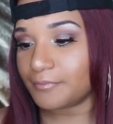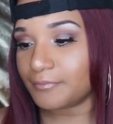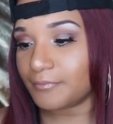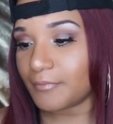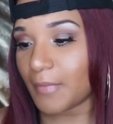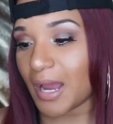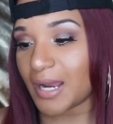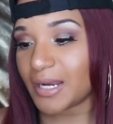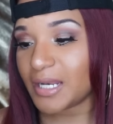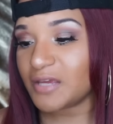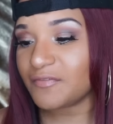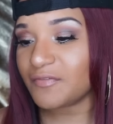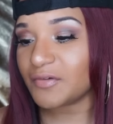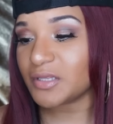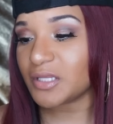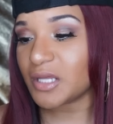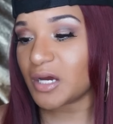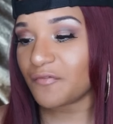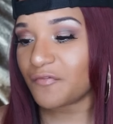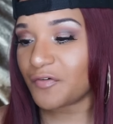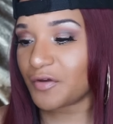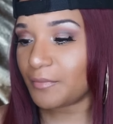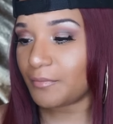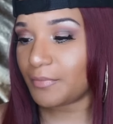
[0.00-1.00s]
might even
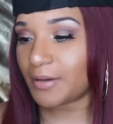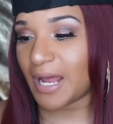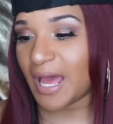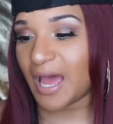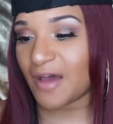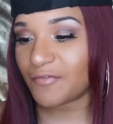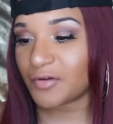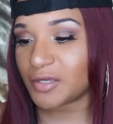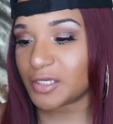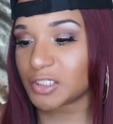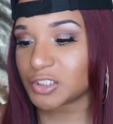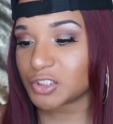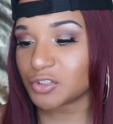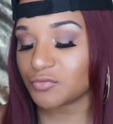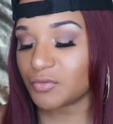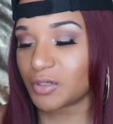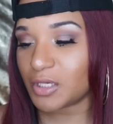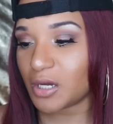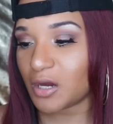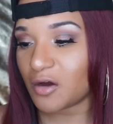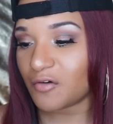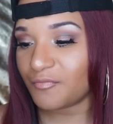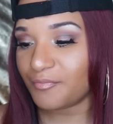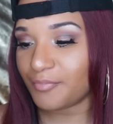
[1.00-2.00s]
love him, but I have a
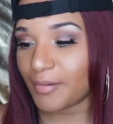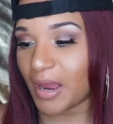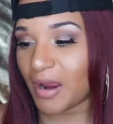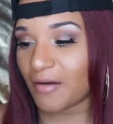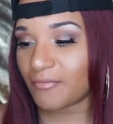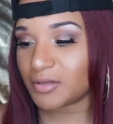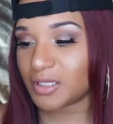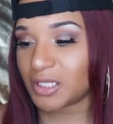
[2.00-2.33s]
history of bad